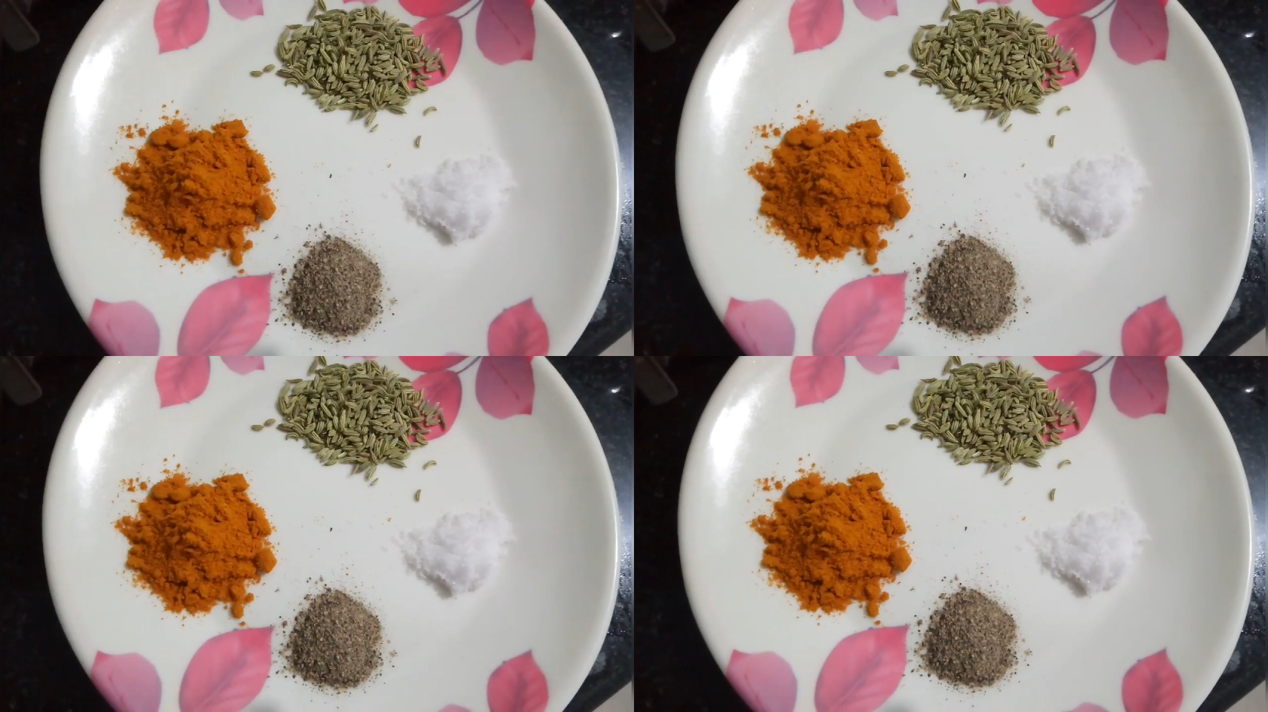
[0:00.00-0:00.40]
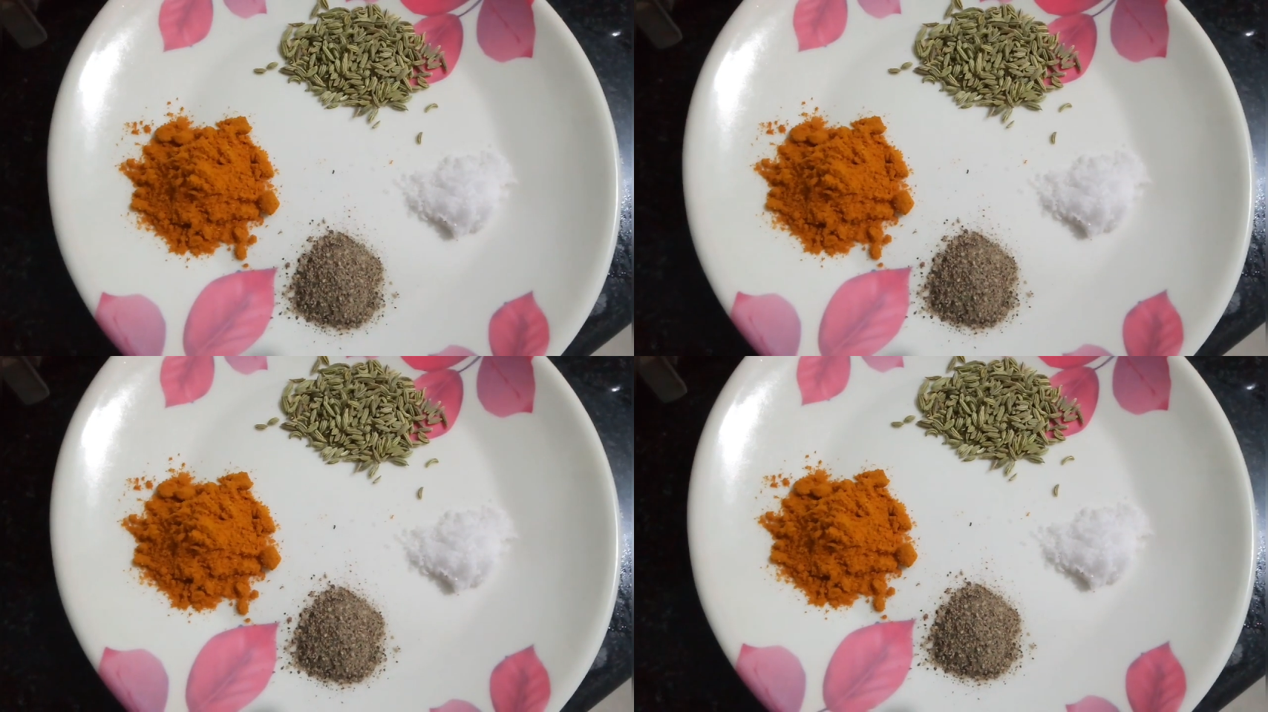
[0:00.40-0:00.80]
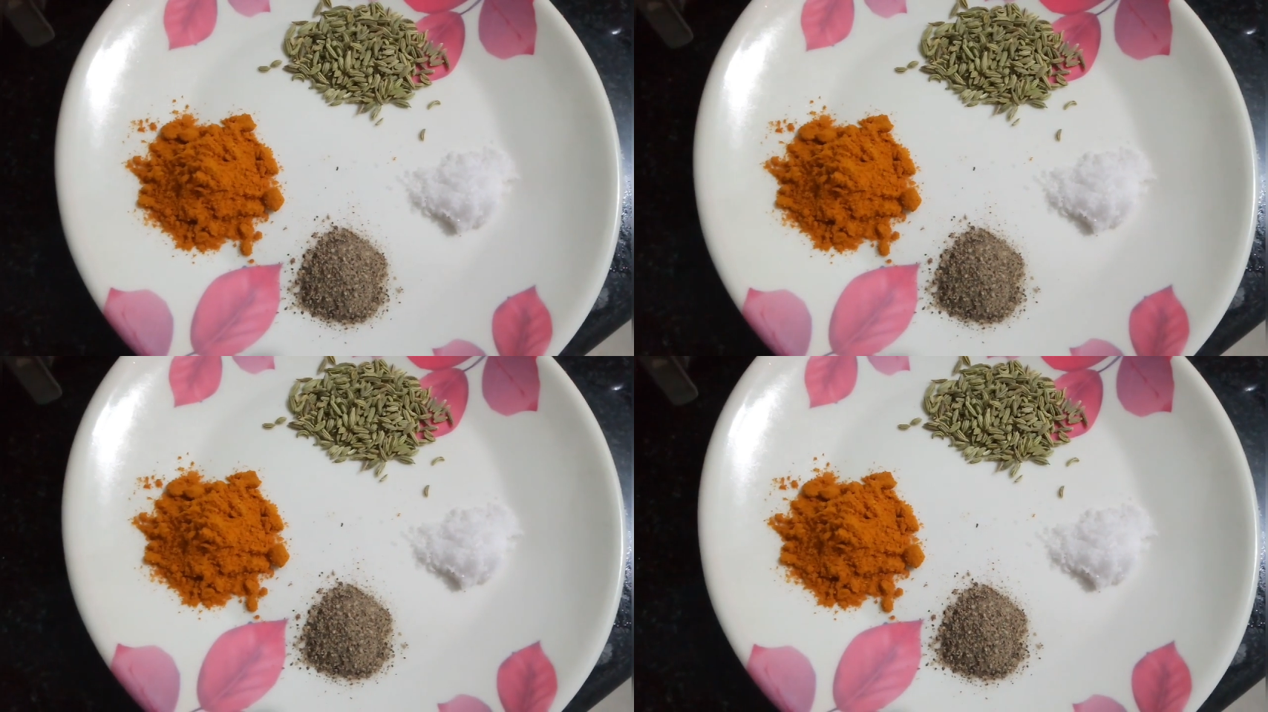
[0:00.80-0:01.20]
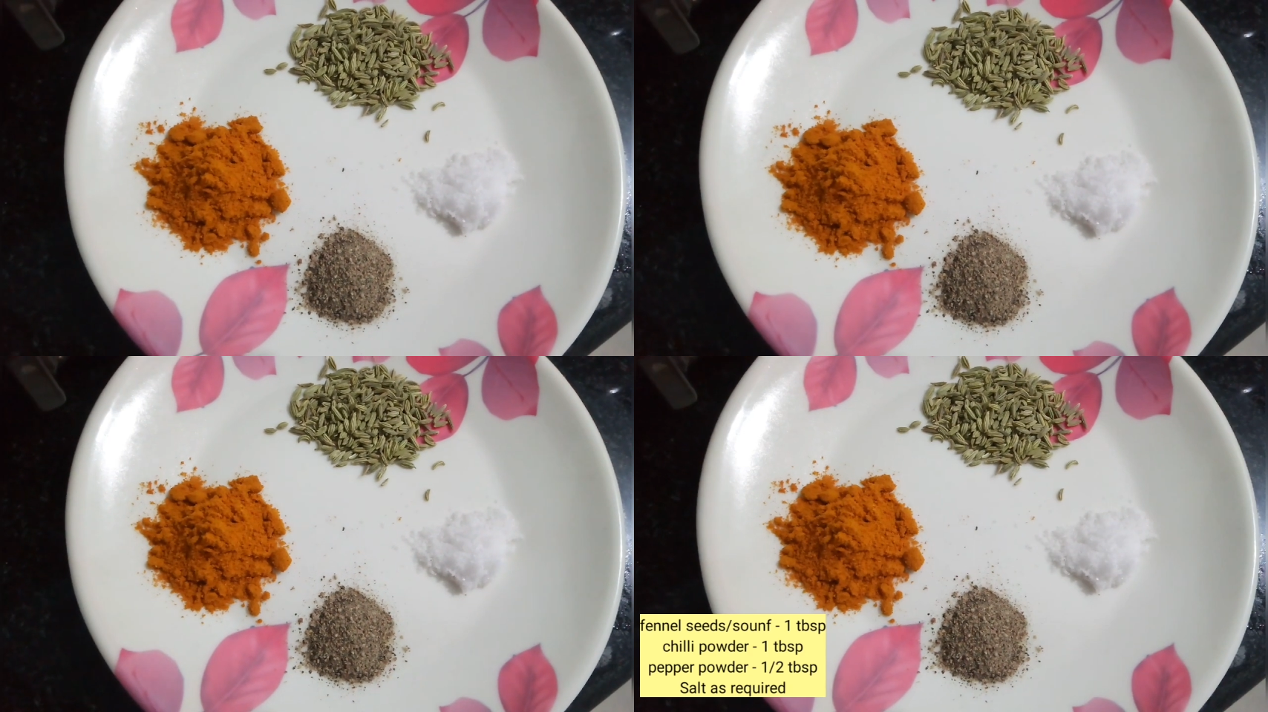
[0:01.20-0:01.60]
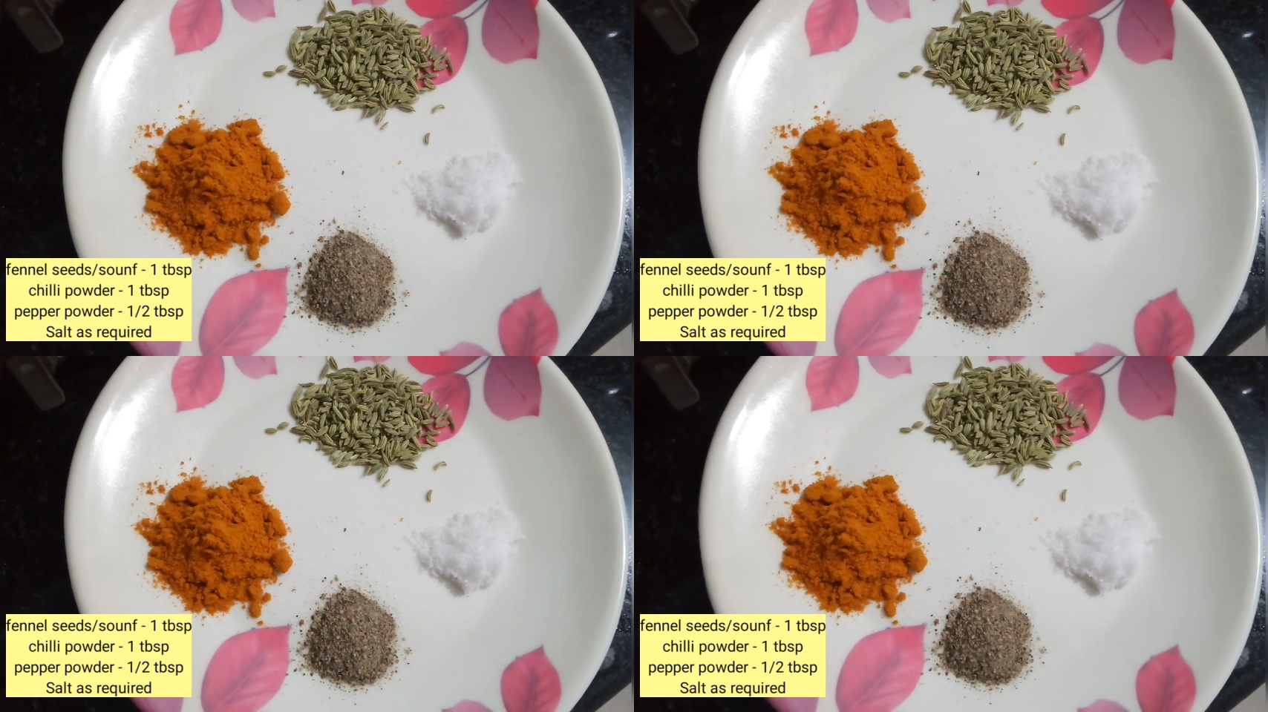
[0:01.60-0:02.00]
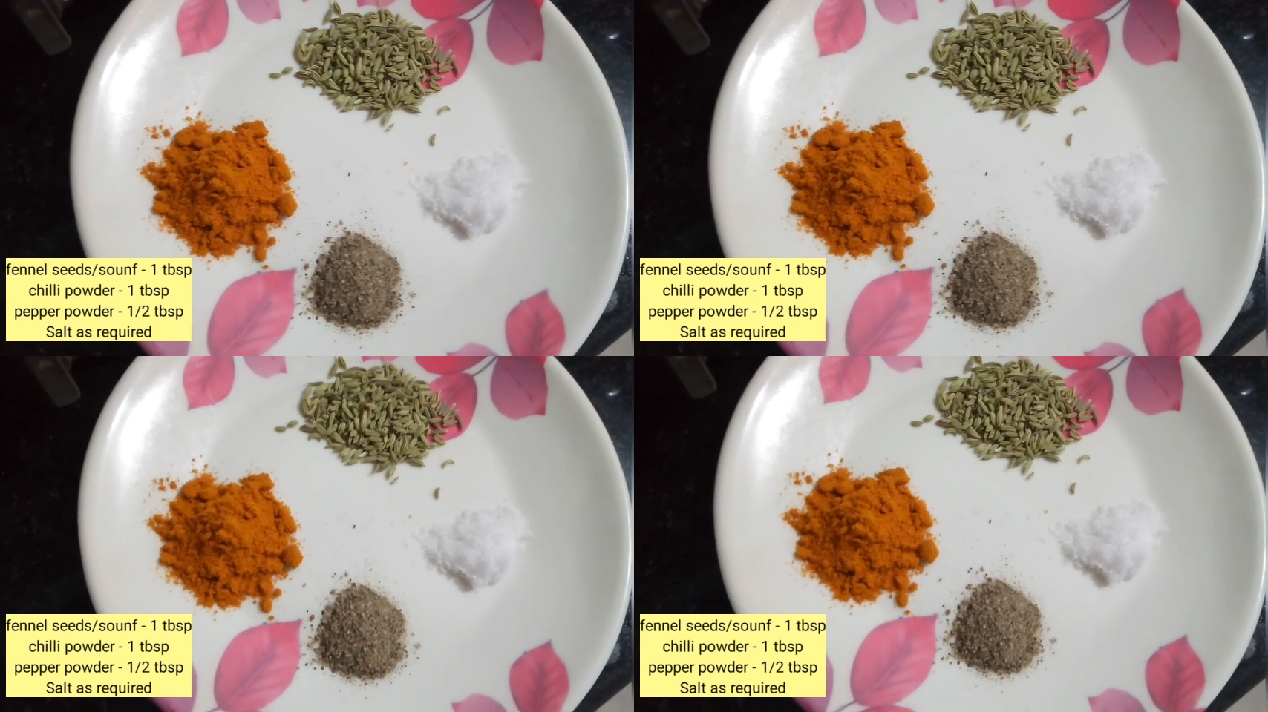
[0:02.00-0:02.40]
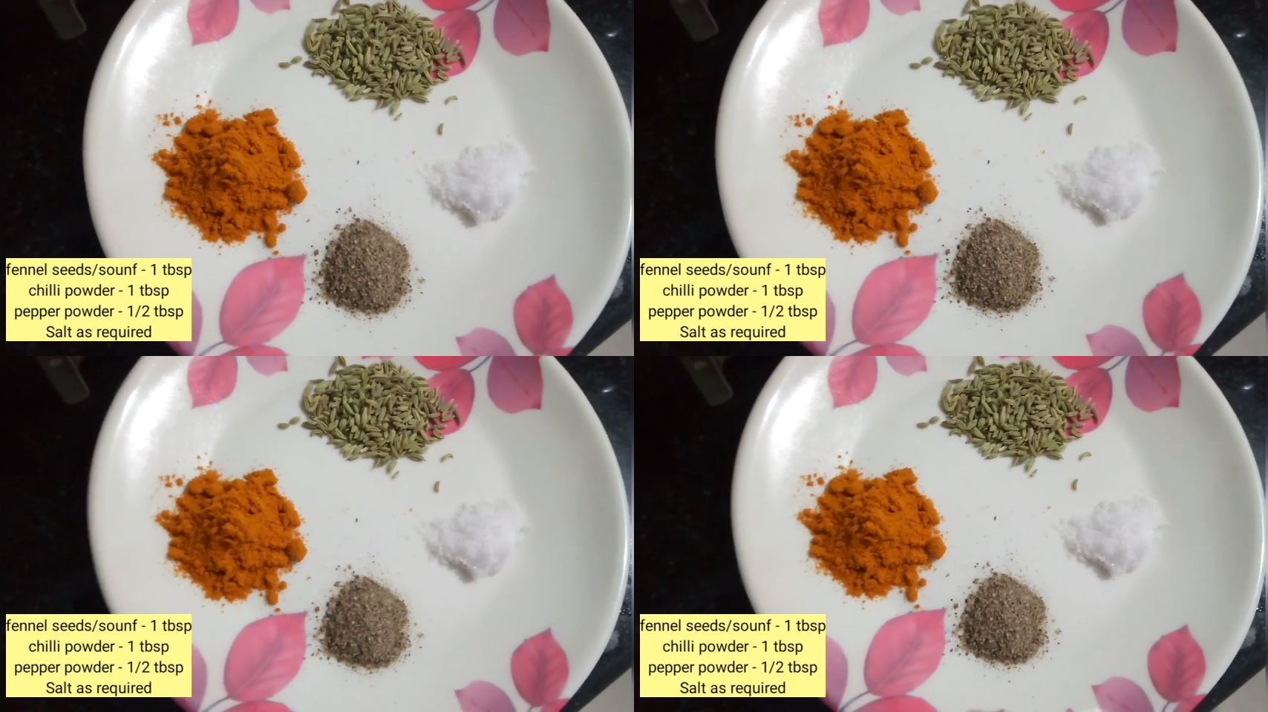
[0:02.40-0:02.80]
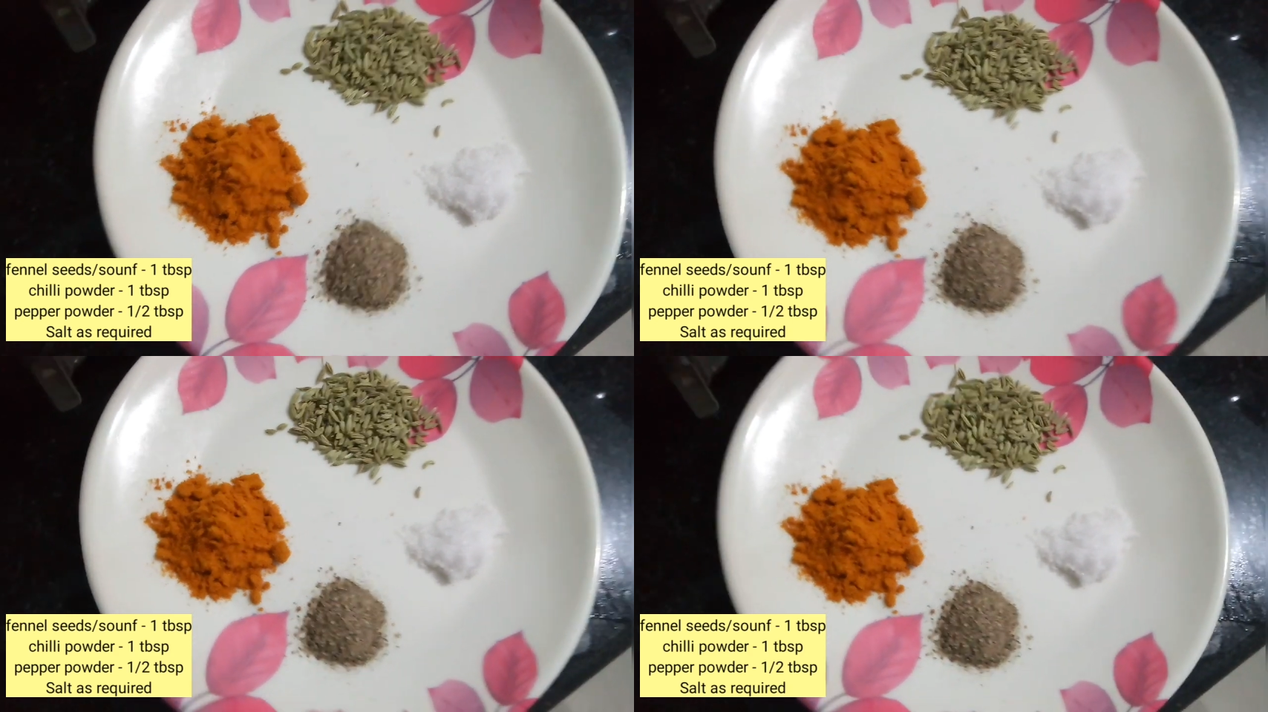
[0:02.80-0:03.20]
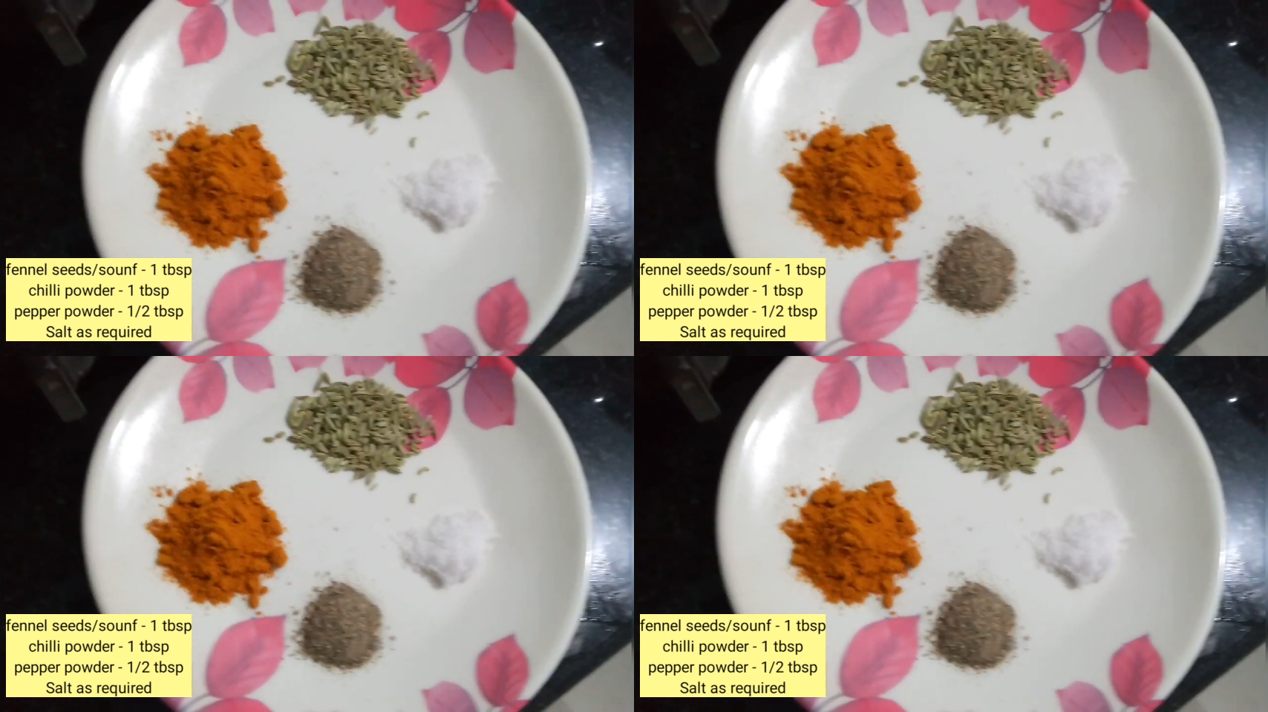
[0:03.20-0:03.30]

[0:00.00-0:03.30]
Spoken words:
Nobody's mouth can be seen.